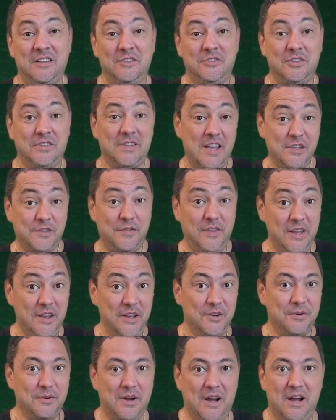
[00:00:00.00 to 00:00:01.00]
today's
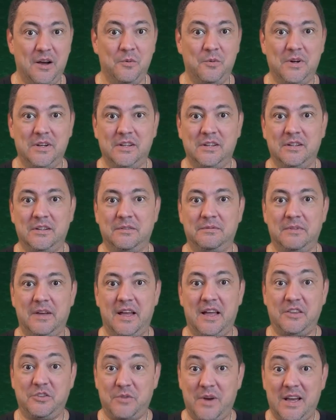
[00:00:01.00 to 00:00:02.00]
video, I want to
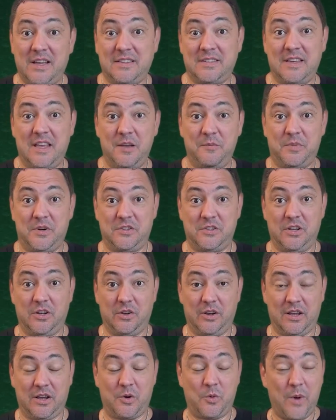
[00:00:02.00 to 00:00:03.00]
address a
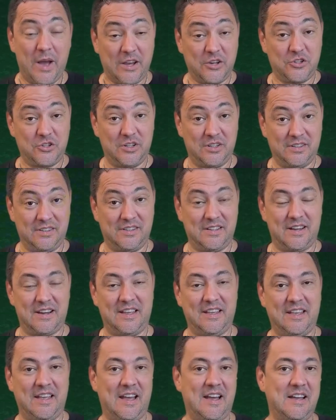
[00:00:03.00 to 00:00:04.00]
particular question that I
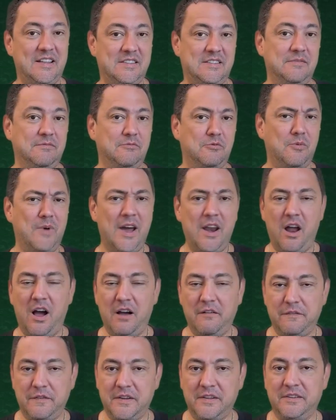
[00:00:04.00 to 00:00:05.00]
get quite
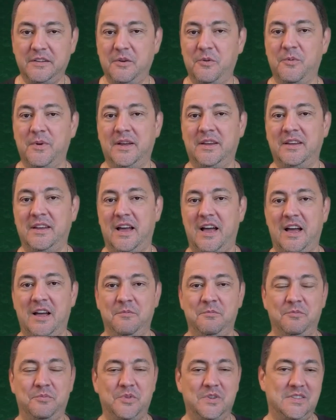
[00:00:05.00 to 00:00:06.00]
often when
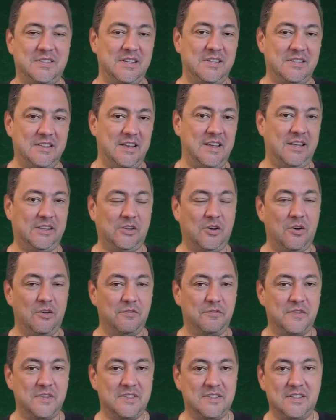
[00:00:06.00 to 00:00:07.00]
I'm presenting at
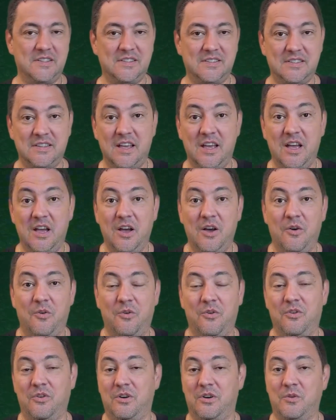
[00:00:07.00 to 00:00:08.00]
conferences
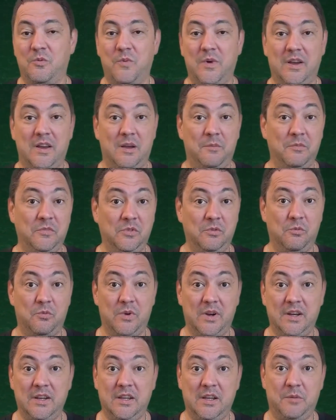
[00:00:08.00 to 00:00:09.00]
or when I'm
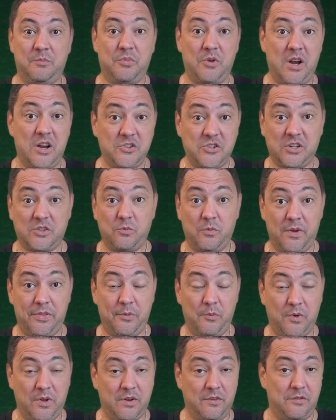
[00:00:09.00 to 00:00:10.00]
running a project with
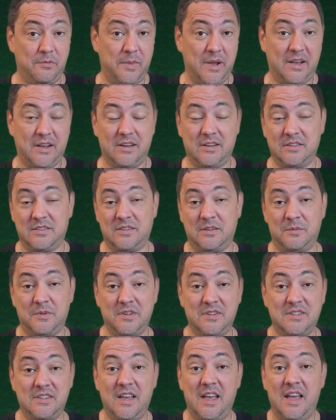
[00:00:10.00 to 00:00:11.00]
one of my customers.